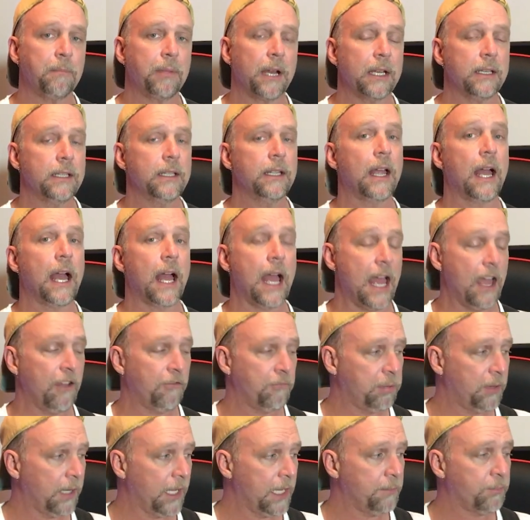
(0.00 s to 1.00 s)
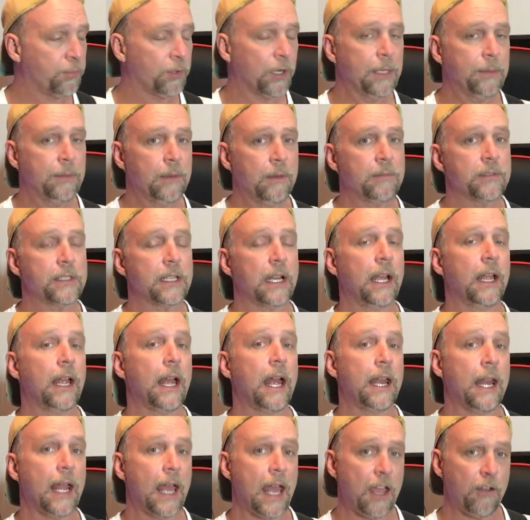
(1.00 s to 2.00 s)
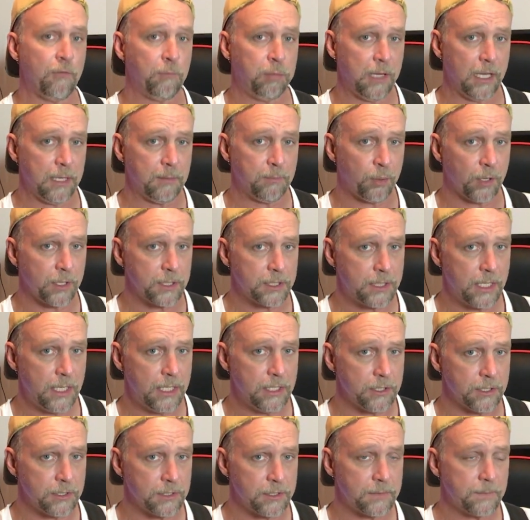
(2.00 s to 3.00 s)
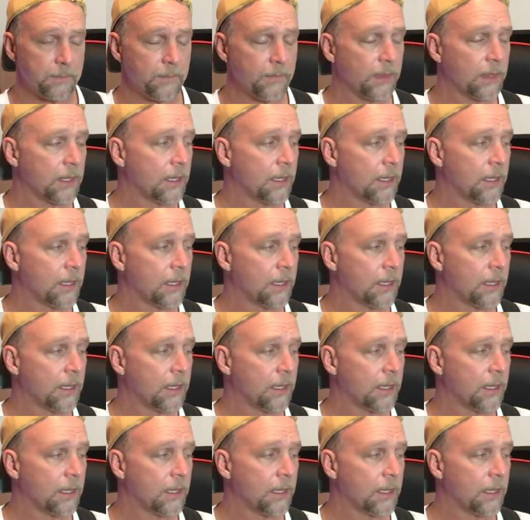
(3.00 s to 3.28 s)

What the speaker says: but I have played premiums and I have played Prestiges,